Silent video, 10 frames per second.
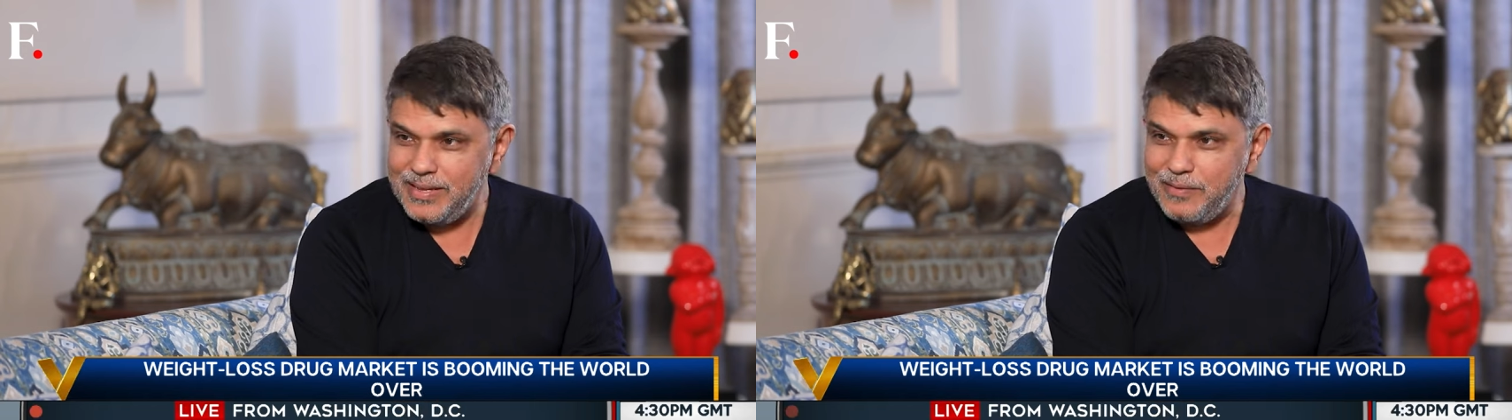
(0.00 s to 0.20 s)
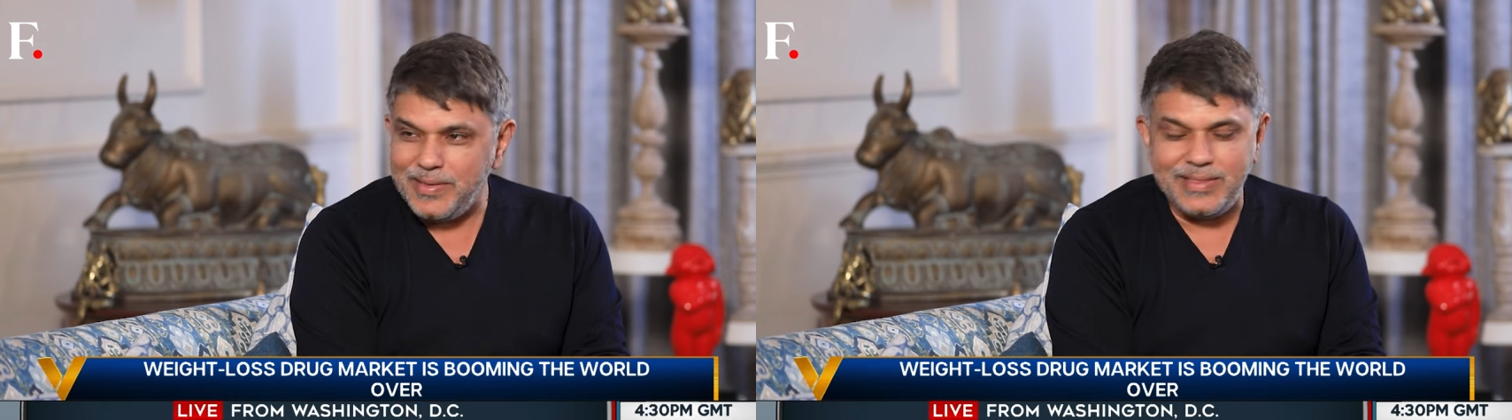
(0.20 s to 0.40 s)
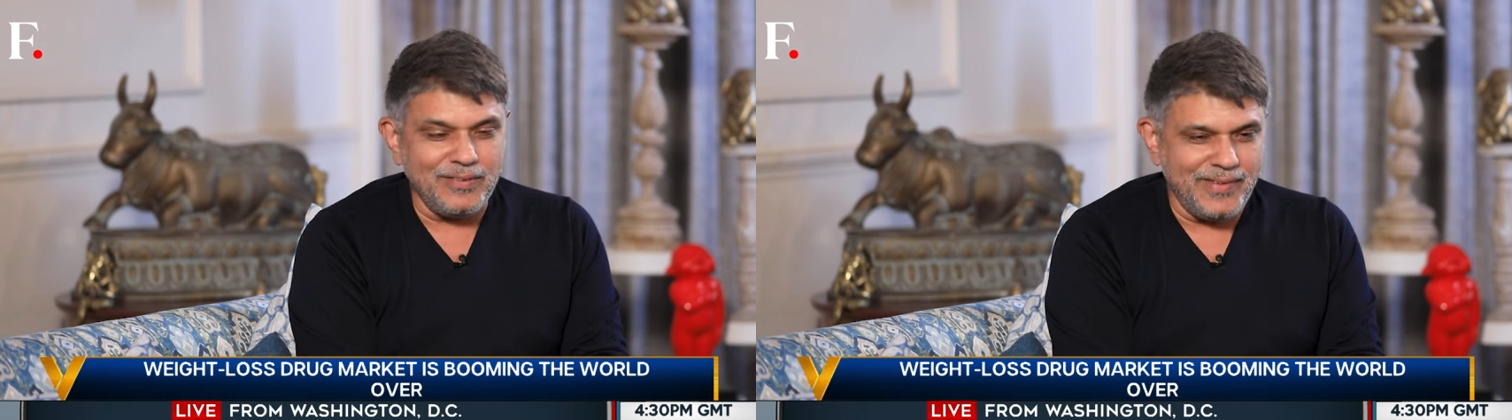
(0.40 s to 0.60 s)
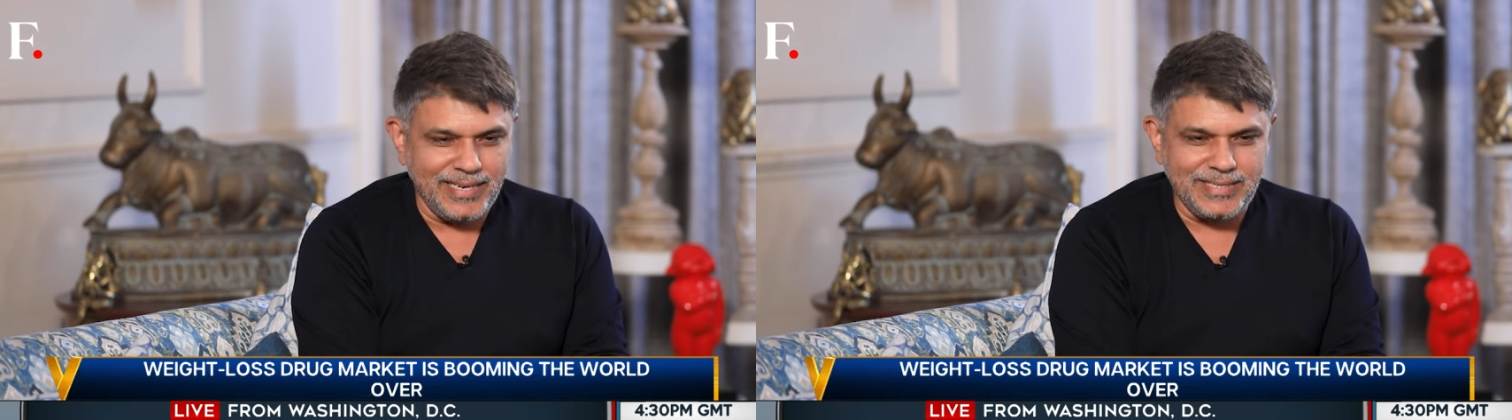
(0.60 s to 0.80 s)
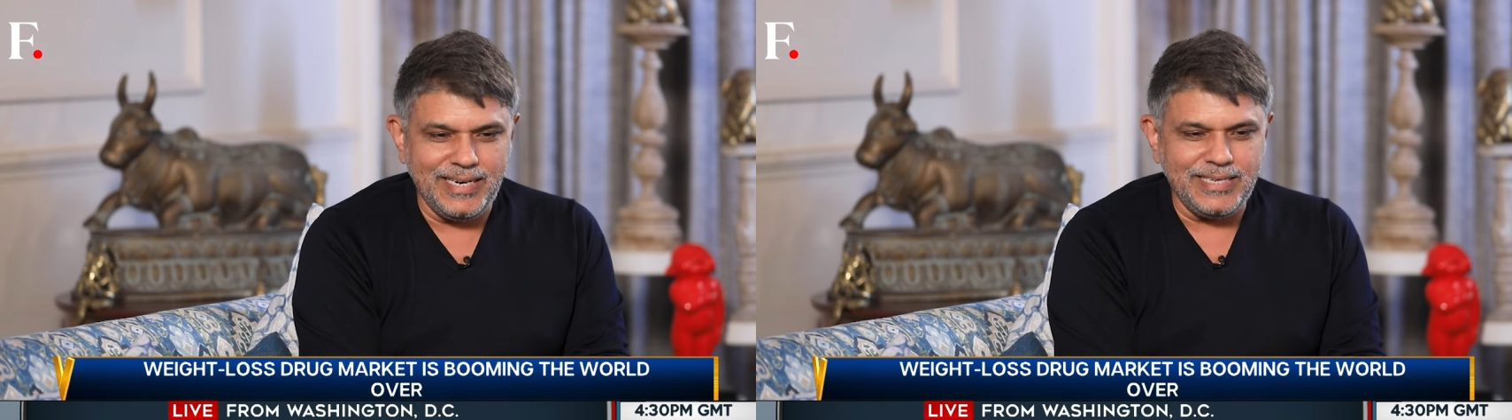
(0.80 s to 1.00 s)
with the
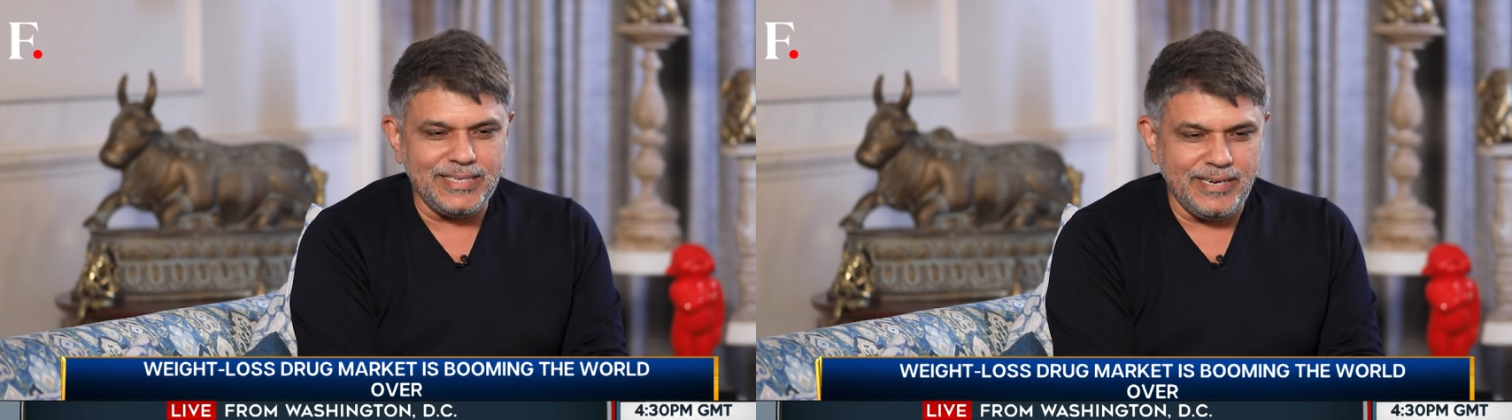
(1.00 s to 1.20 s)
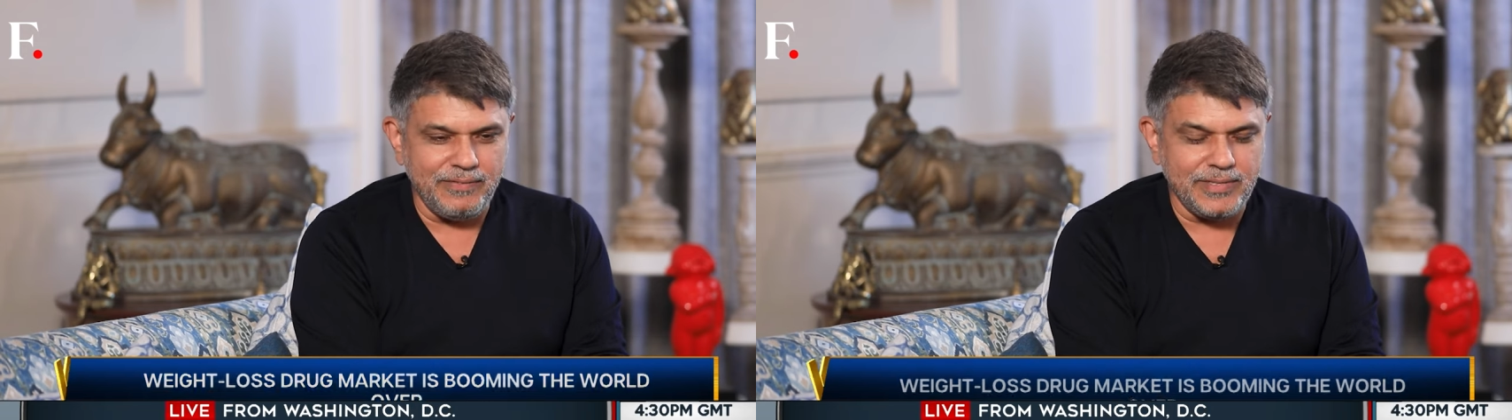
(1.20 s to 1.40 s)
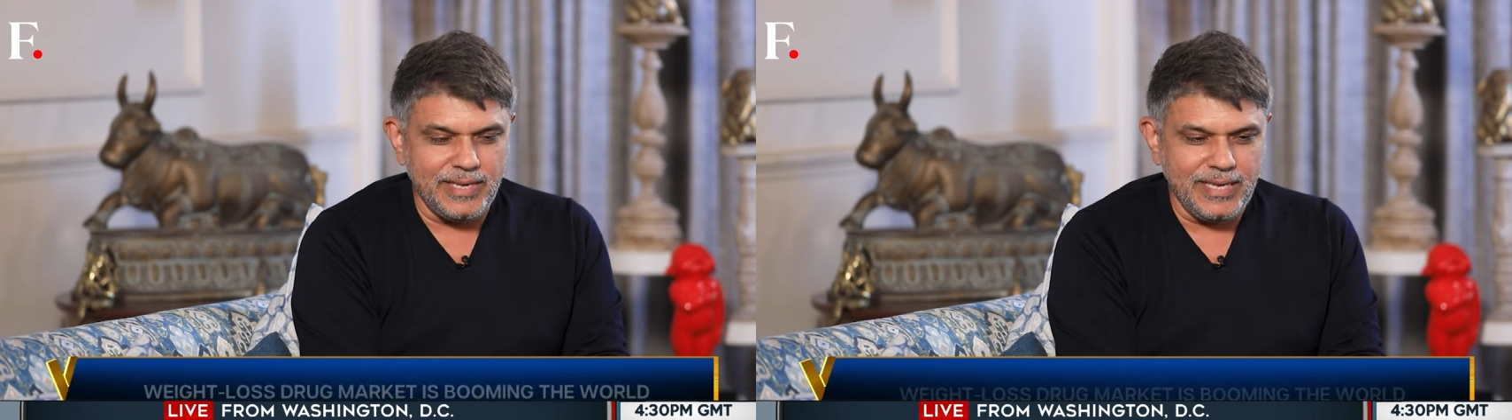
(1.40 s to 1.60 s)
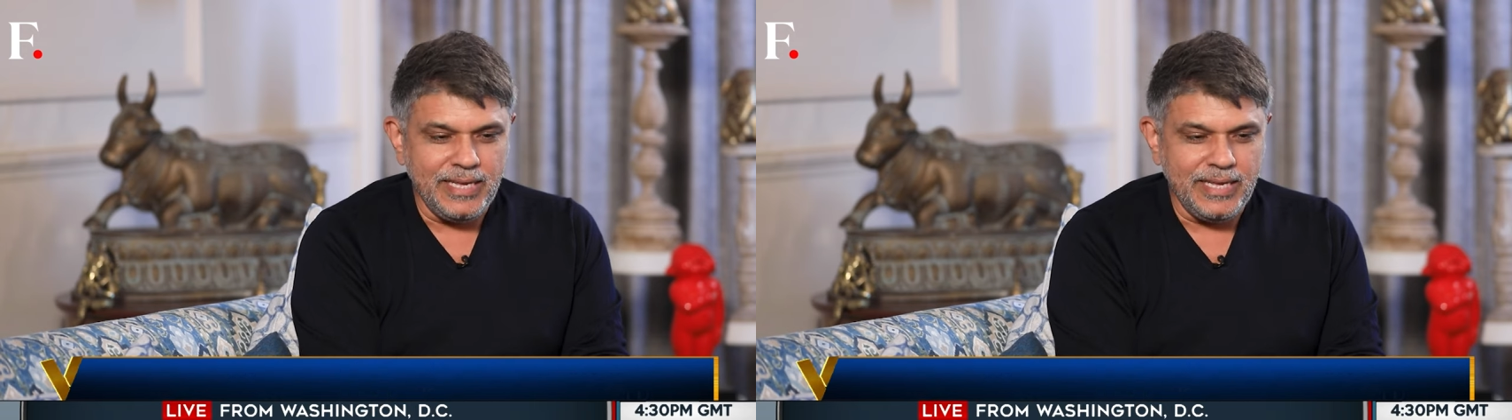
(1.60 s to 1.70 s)
vaccination and everything.